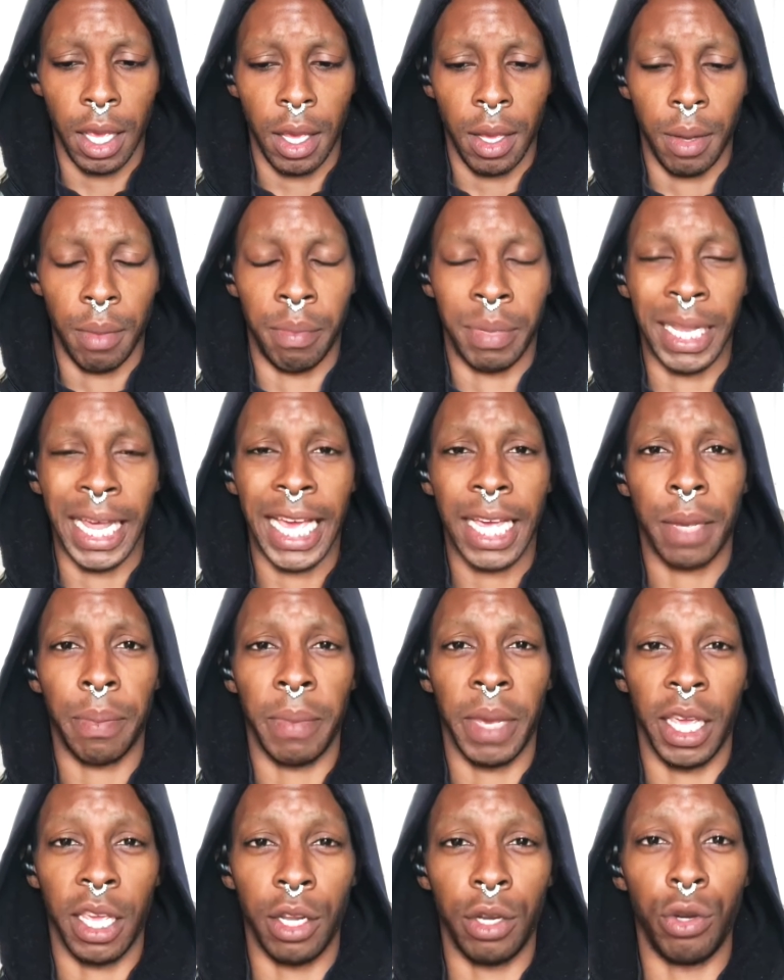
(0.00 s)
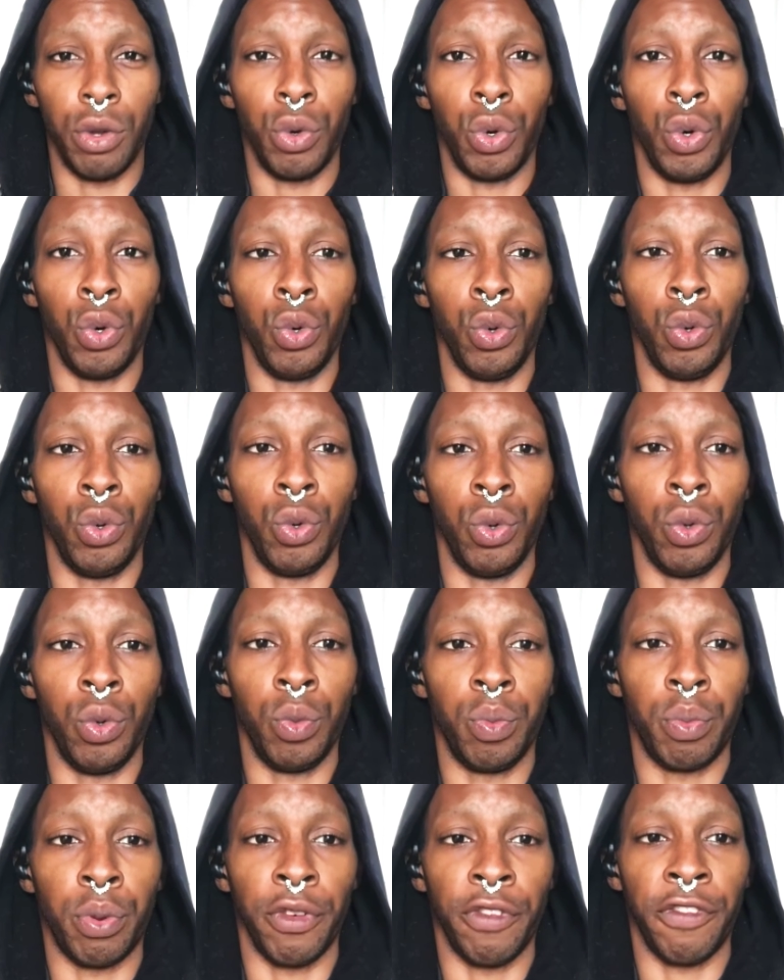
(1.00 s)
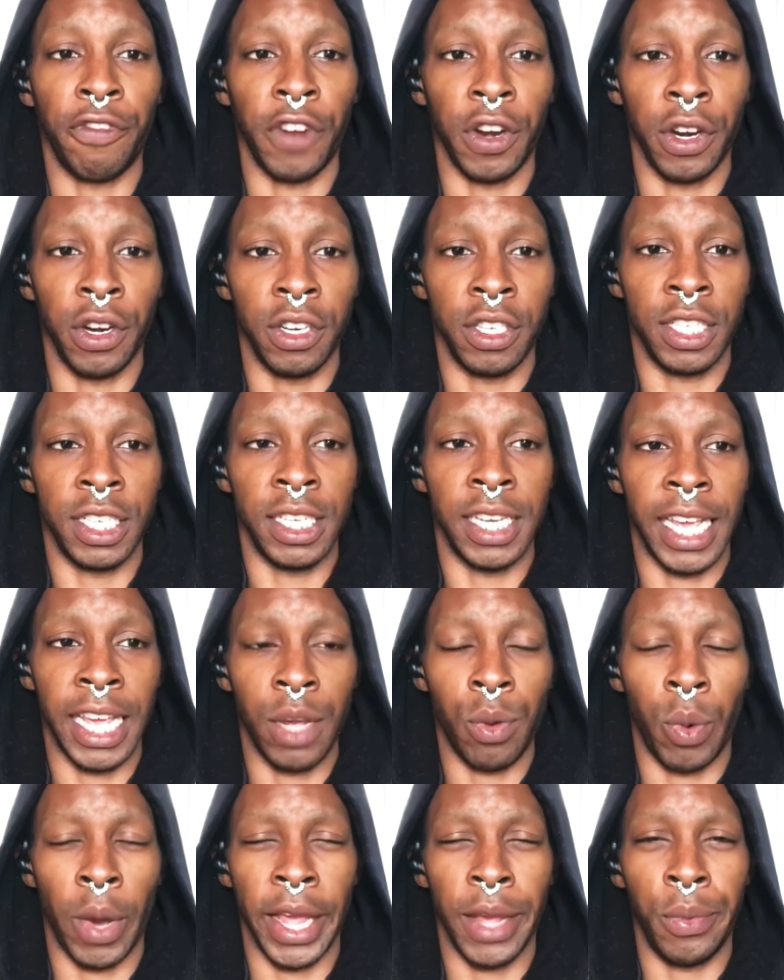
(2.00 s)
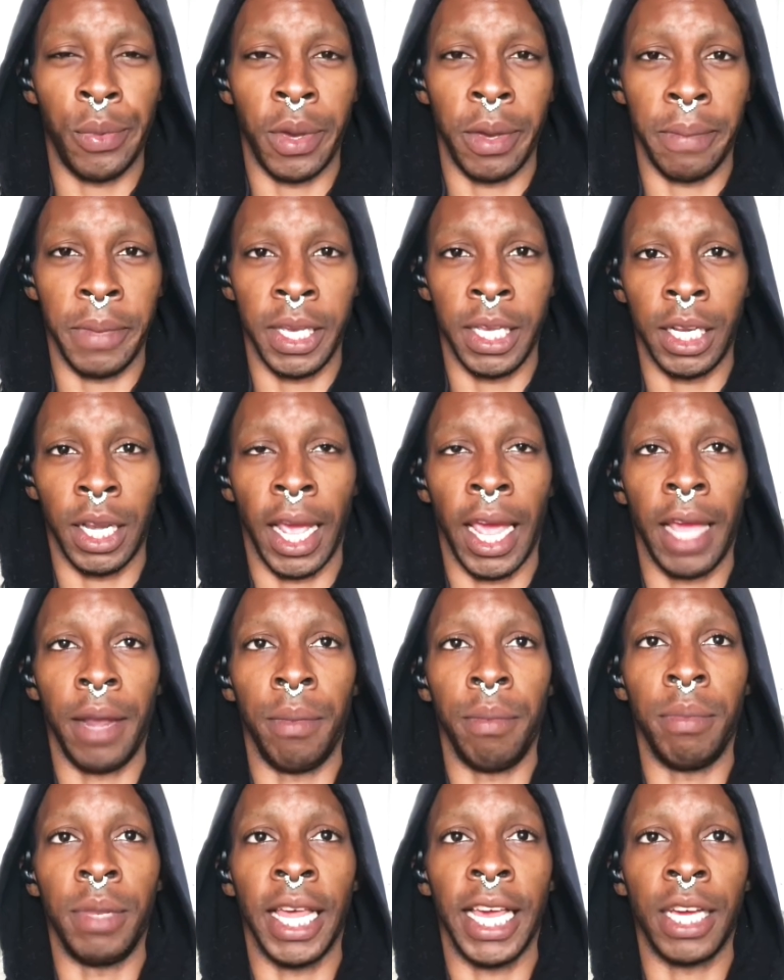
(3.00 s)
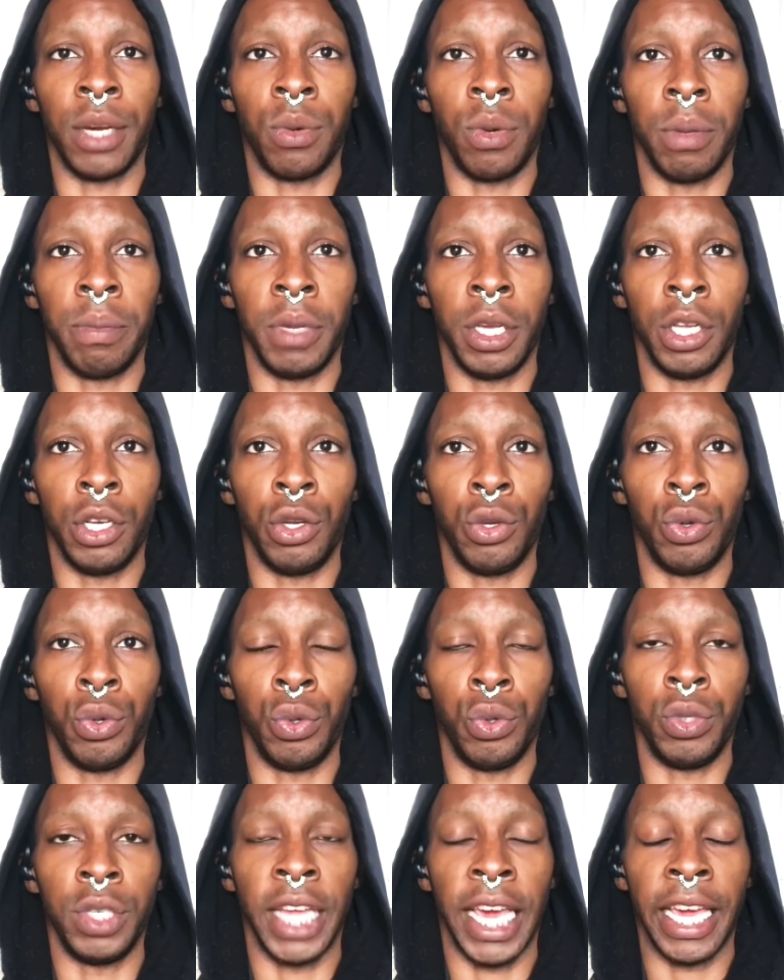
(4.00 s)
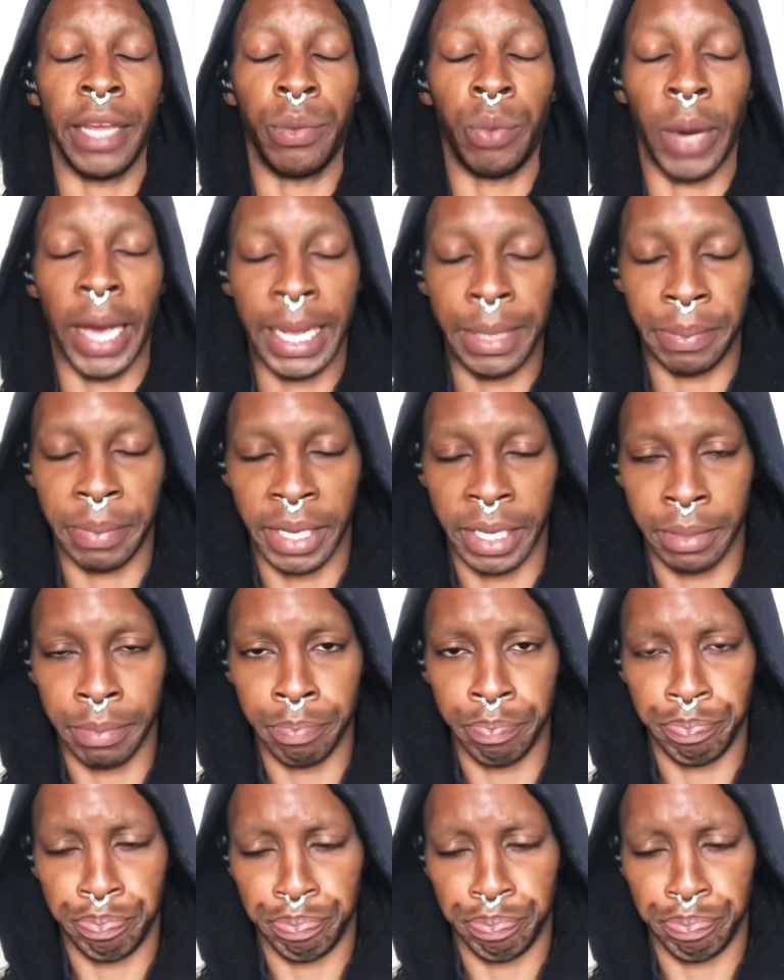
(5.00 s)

black men who prefer to date white women and black women who date white men